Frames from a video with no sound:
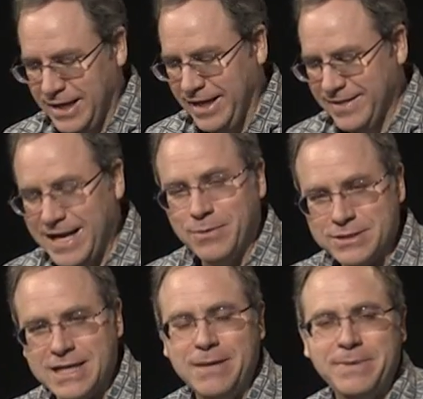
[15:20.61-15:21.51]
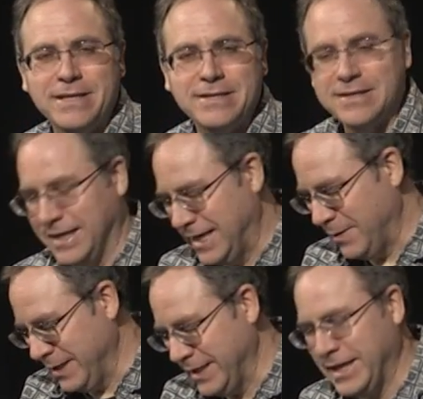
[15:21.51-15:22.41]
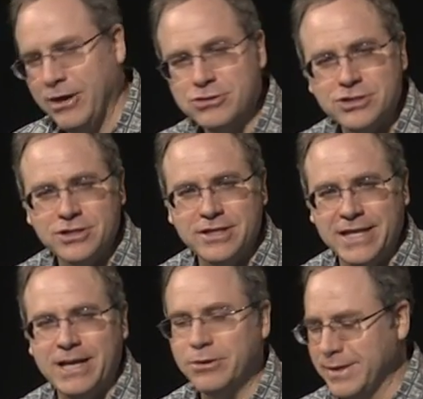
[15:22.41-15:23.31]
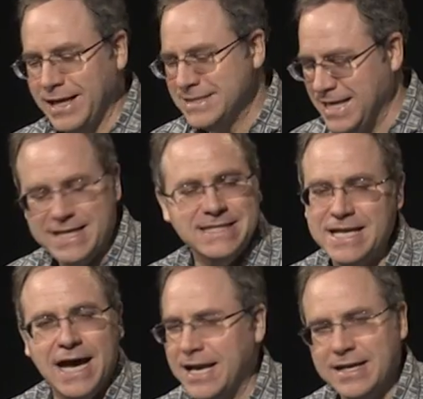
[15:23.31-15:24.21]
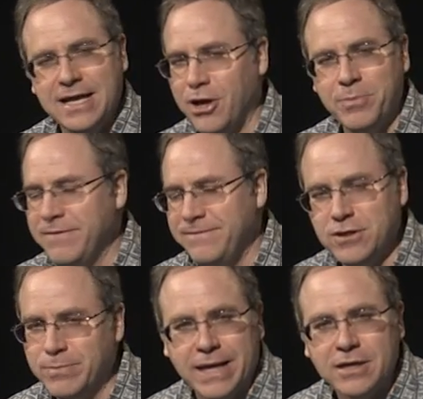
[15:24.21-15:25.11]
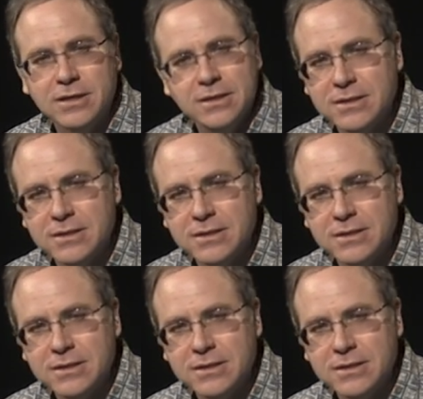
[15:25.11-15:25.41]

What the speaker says: And then I will type it, and I will hit carriage return, and then I will realize that did not help me feel better.